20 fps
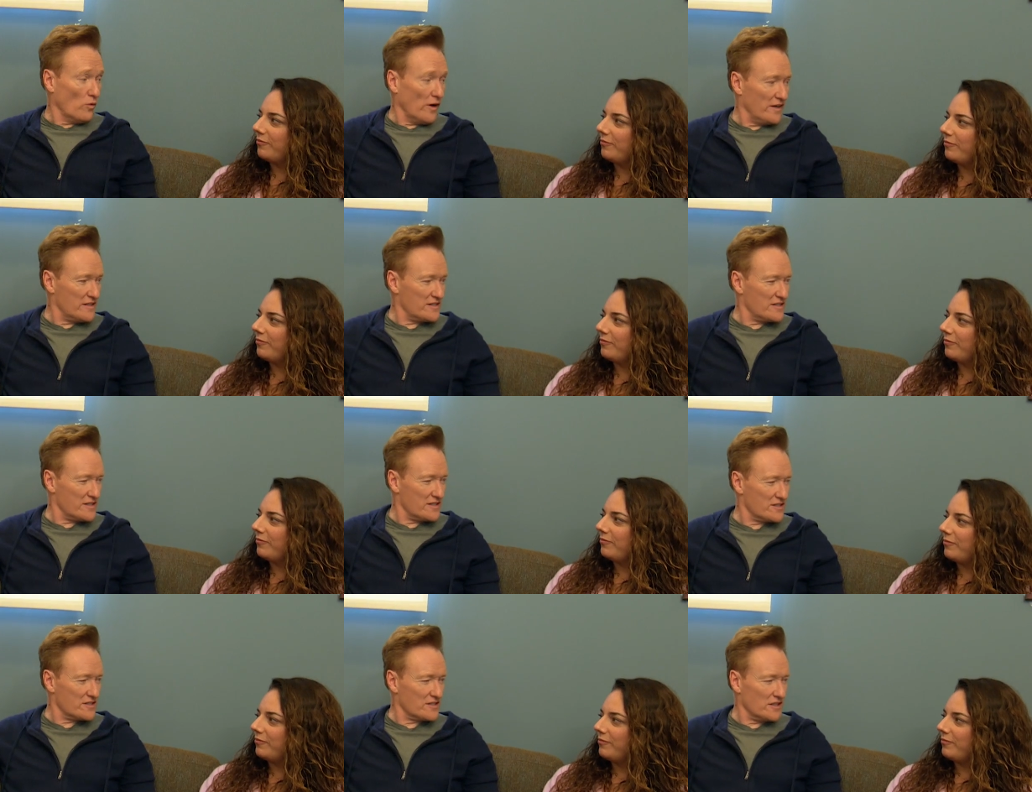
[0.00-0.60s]
Speaker 1: Why
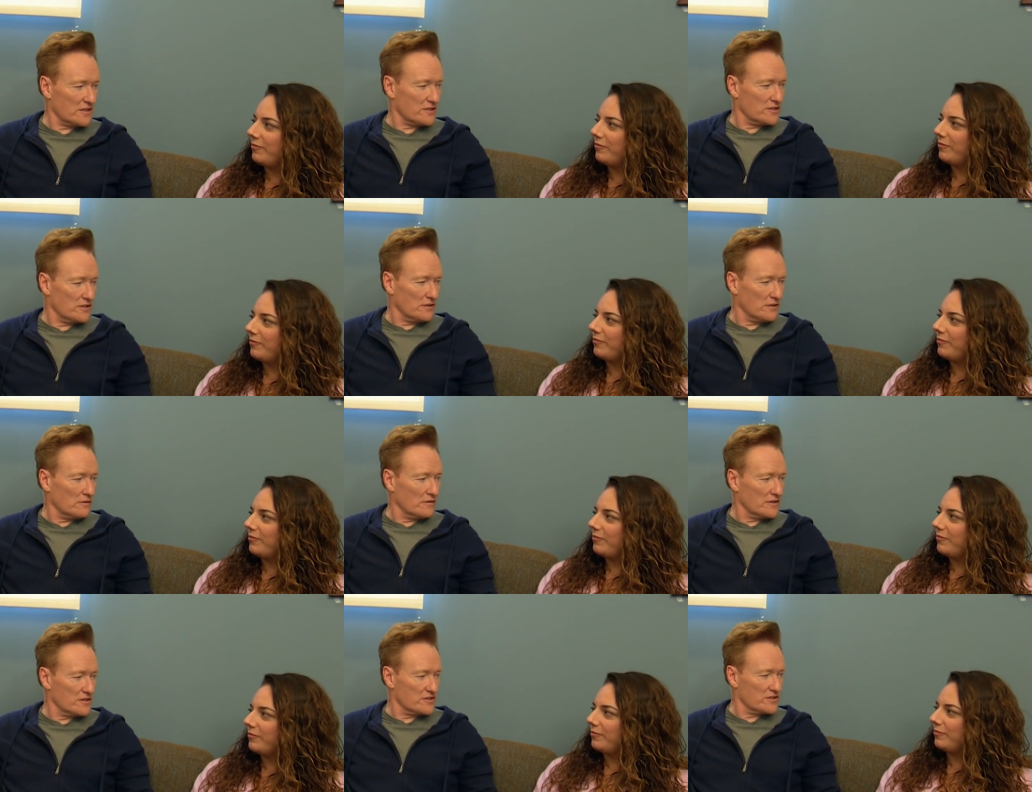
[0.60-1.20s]
does this stick to
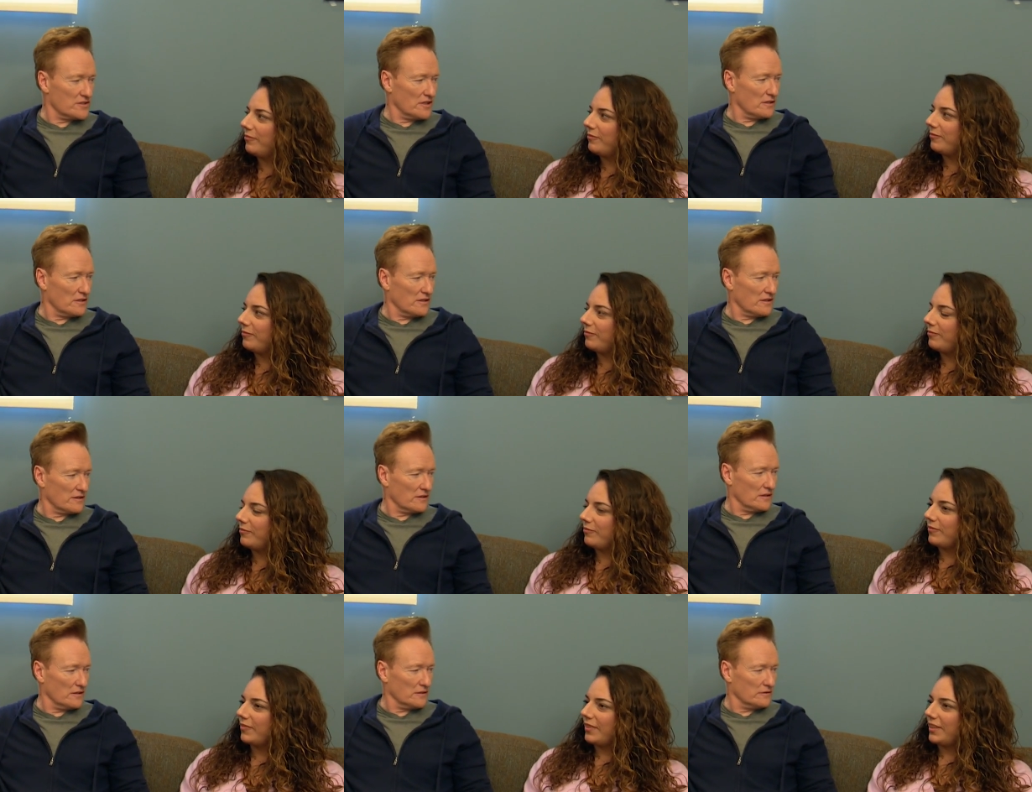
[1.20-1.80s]
you, this
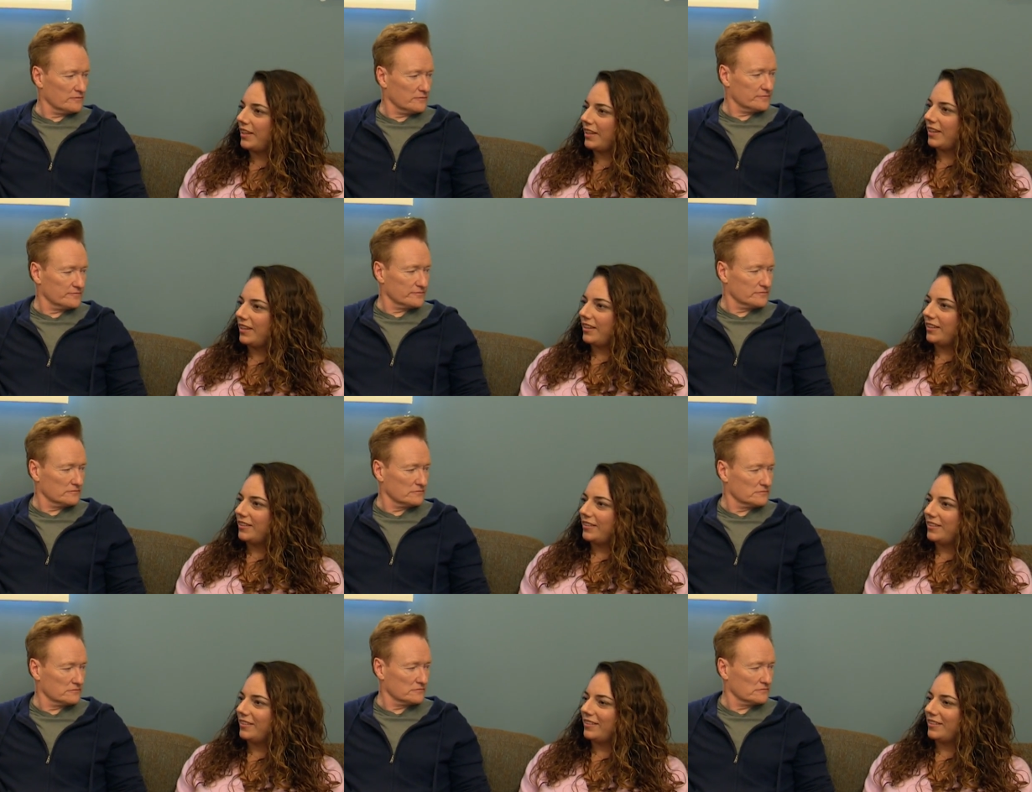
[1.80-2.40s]
stealing thing?
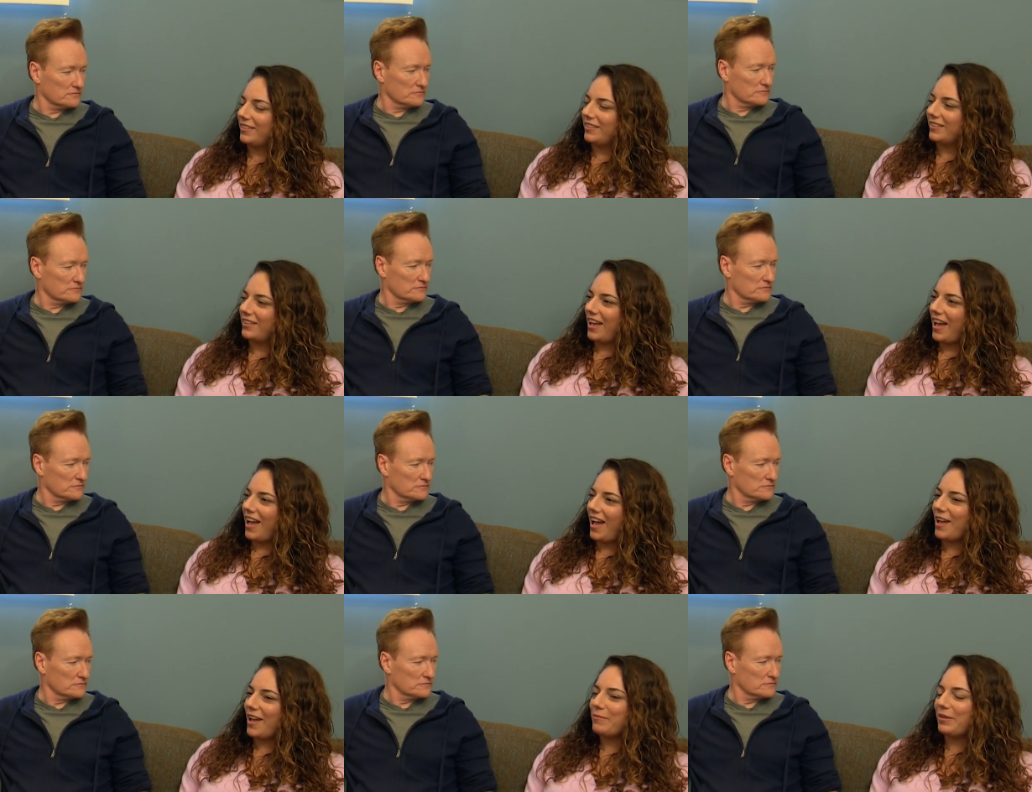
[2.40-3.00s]

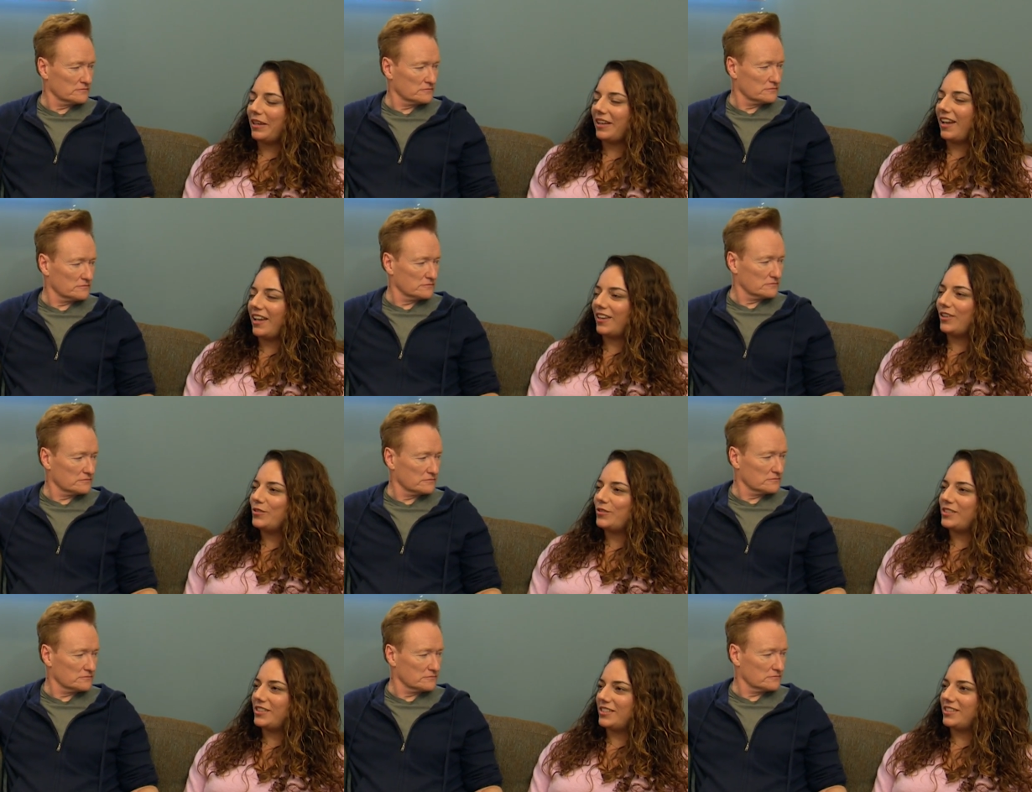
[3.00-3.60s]
Speaker 2: I mean, I
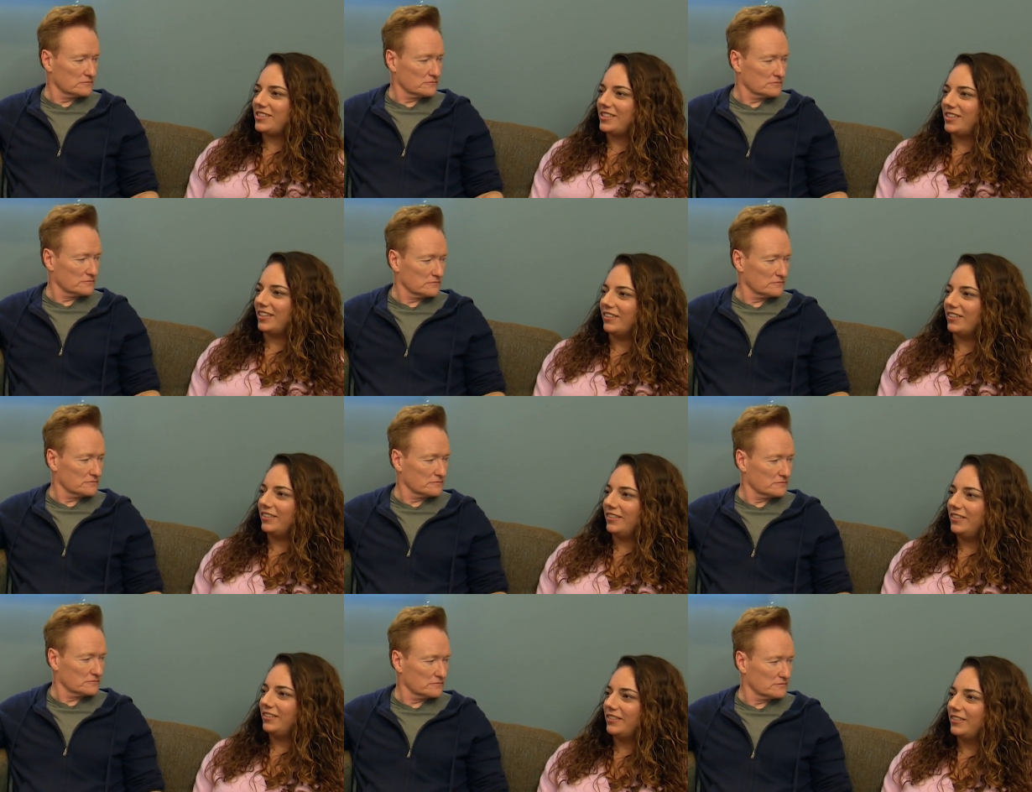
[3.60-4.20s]
used to
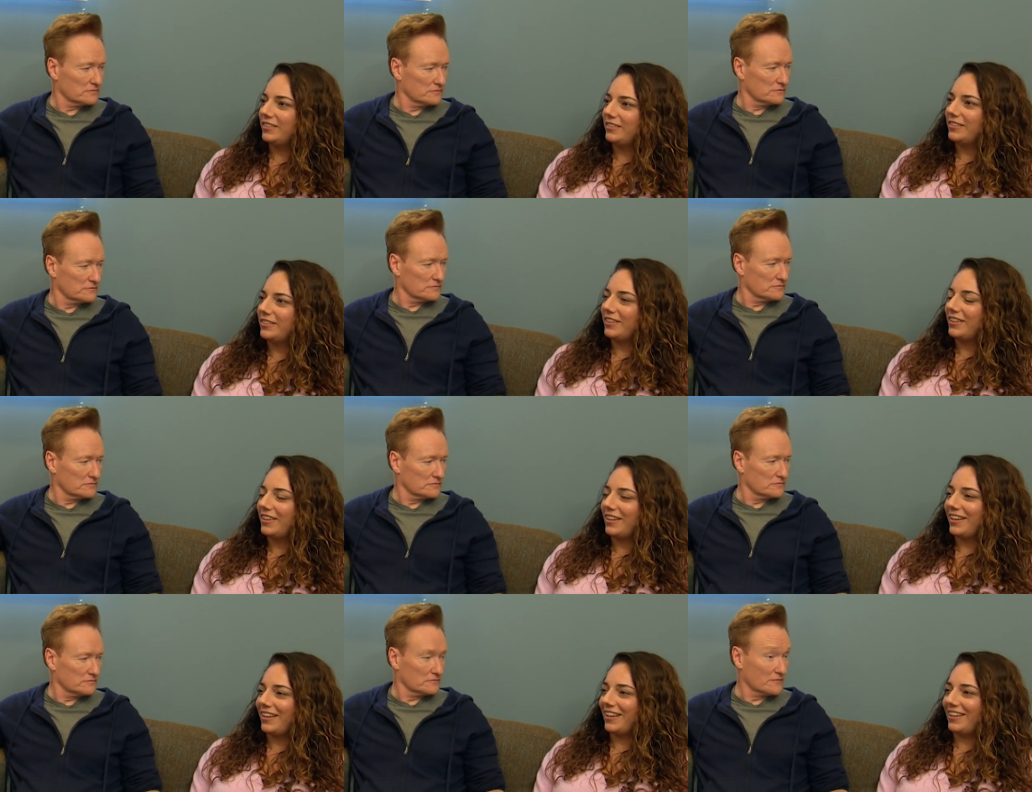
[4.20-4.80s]
steal.
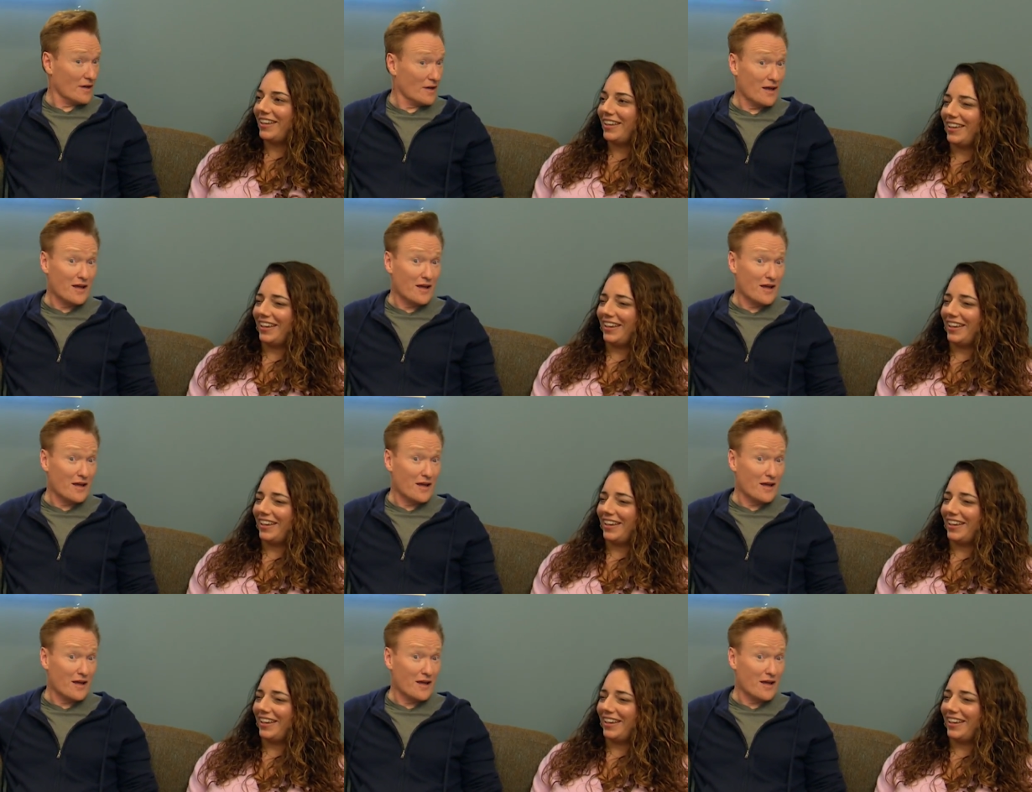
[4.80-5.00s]
Oh.